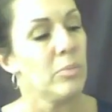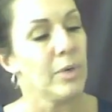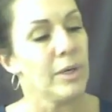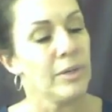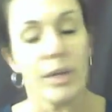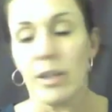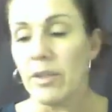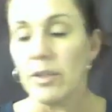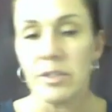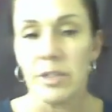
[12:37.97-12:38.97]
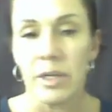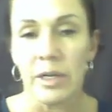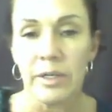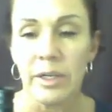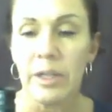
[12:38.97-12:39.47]
But this
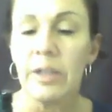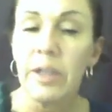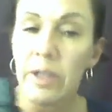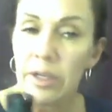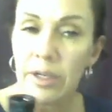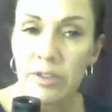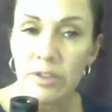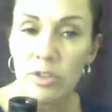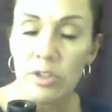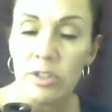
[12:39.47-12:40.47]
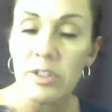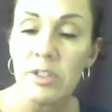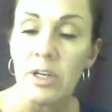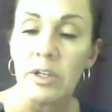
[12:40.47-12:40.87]
gun can connect, this